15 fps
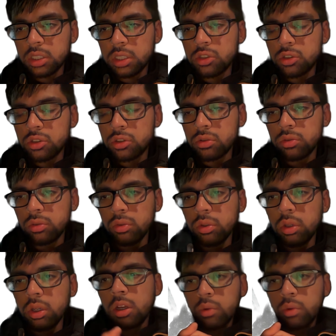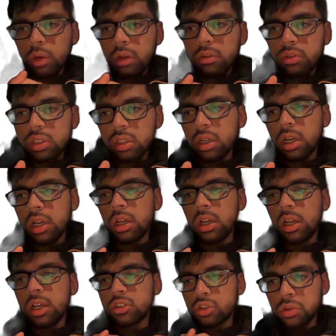to a router as a
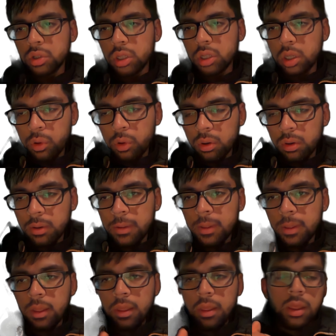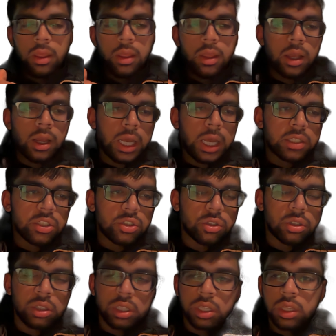trunk port, and
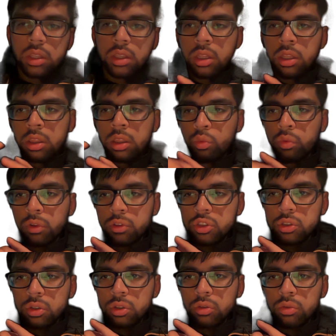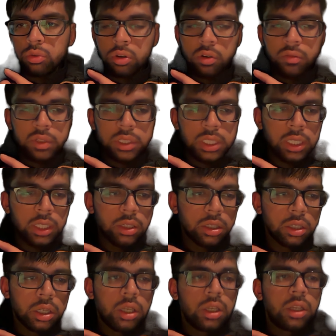we've also covered here
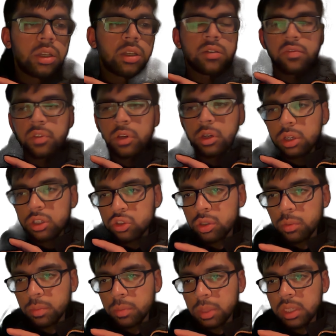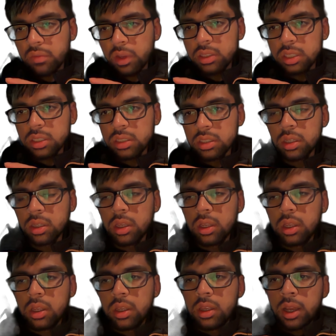configuring sub interfaces
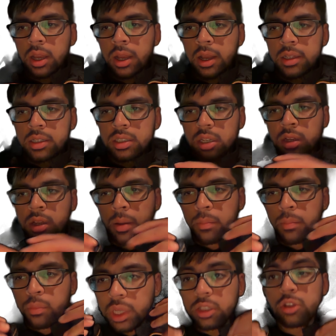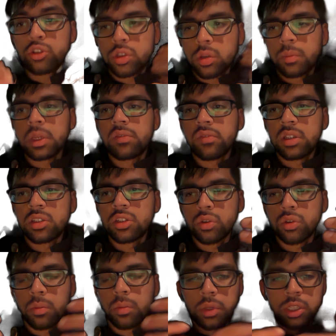and bring those sub interfaces up
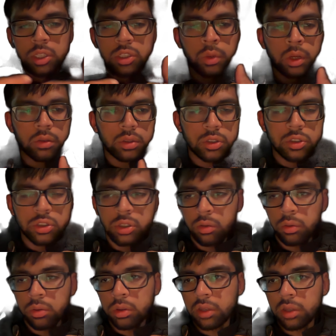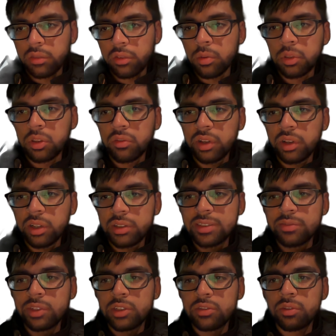as well. So I hope you found this
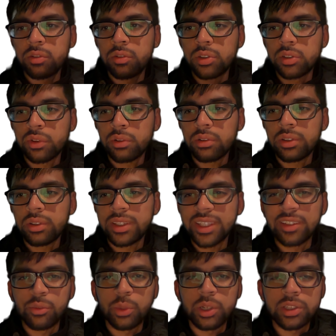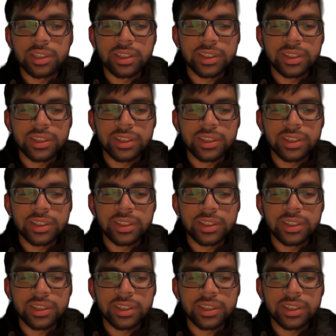video useful. Thank you for watching.